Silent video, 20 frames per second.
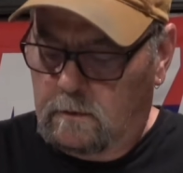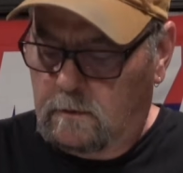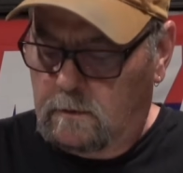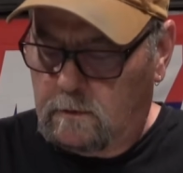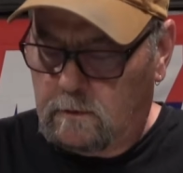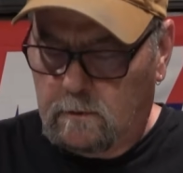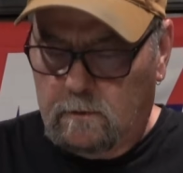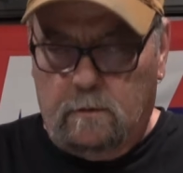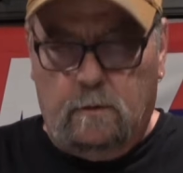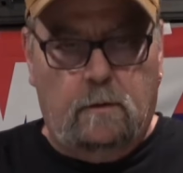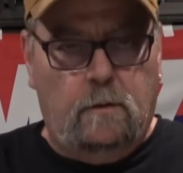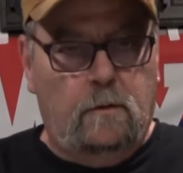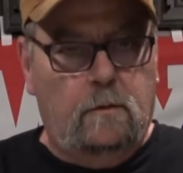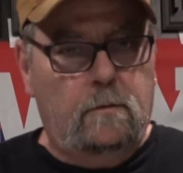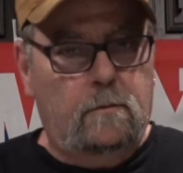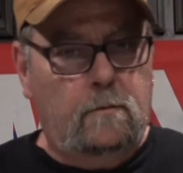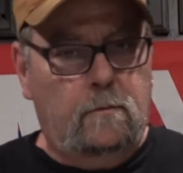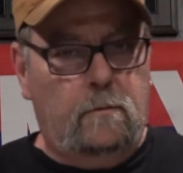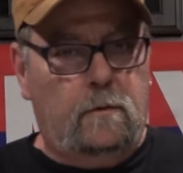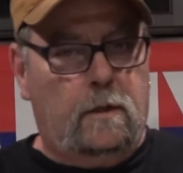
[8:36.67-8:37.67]

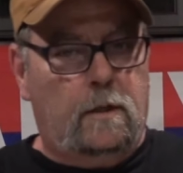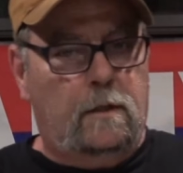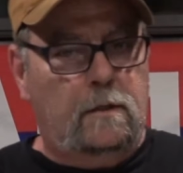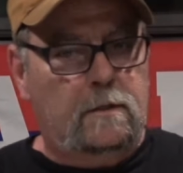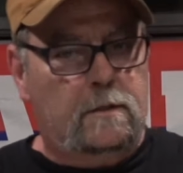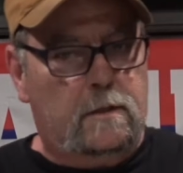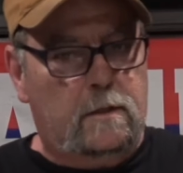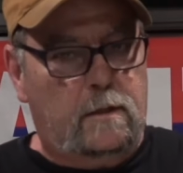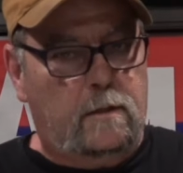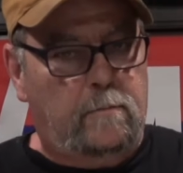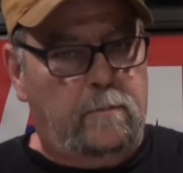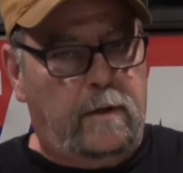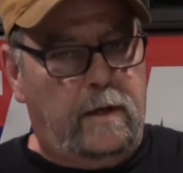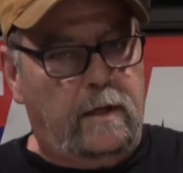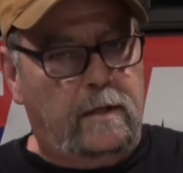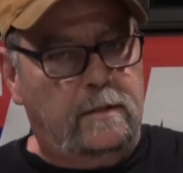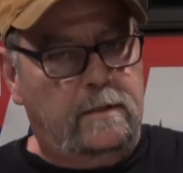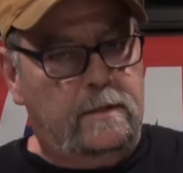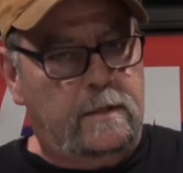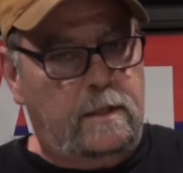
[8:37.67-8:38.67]
So we're going to start
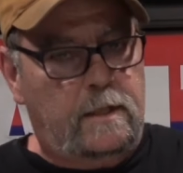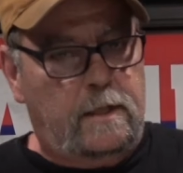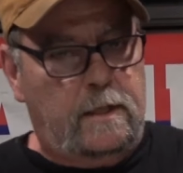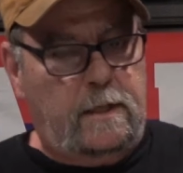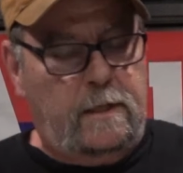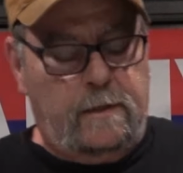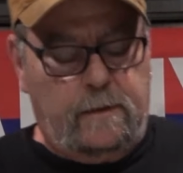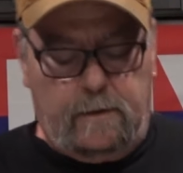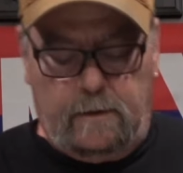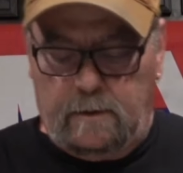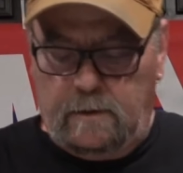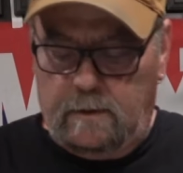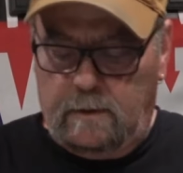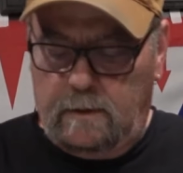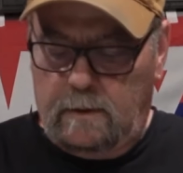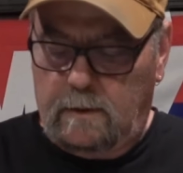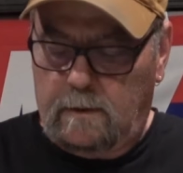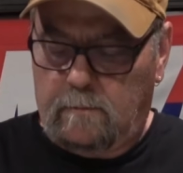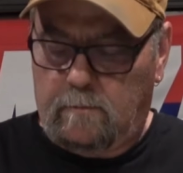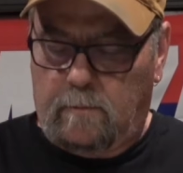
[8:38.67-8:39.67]
bag C.
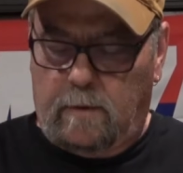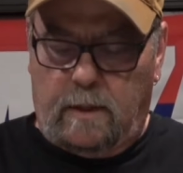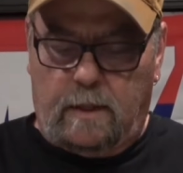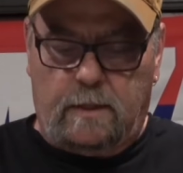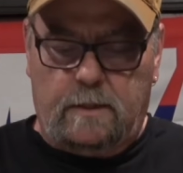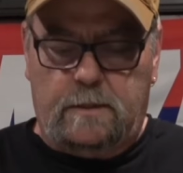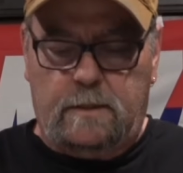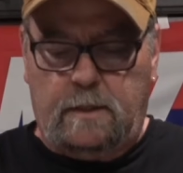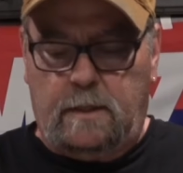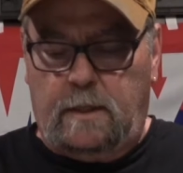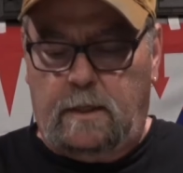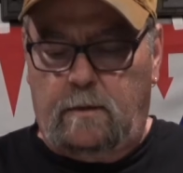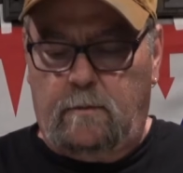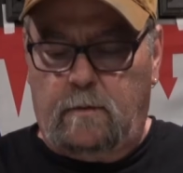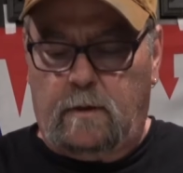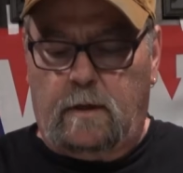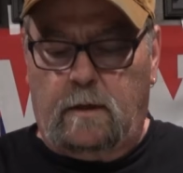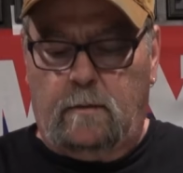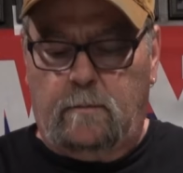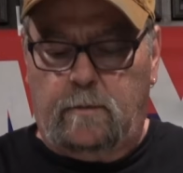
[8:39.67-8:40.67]
Bag C,
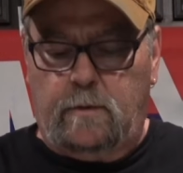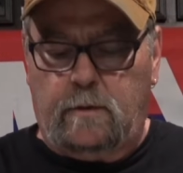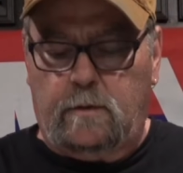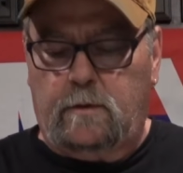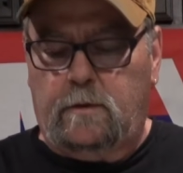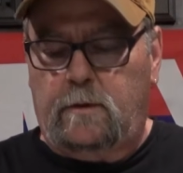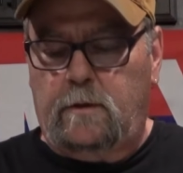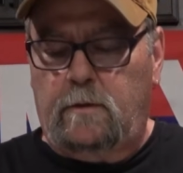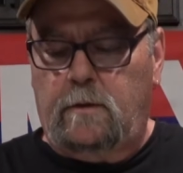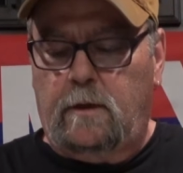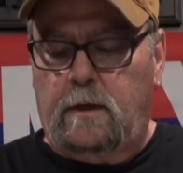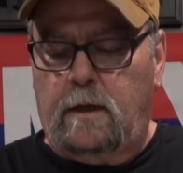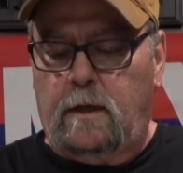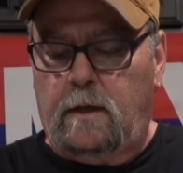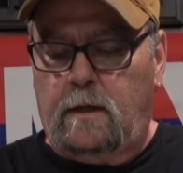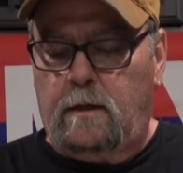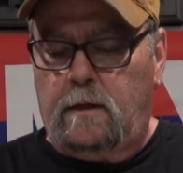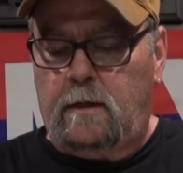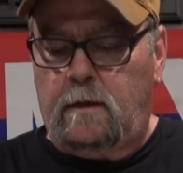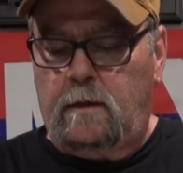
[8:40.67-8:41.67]
we're going to put the two
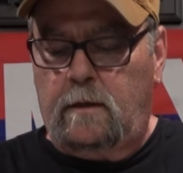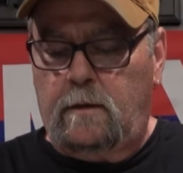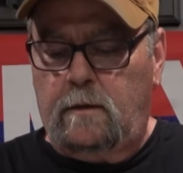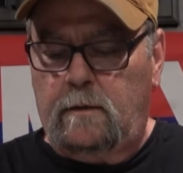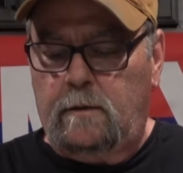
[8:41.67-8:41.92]
together.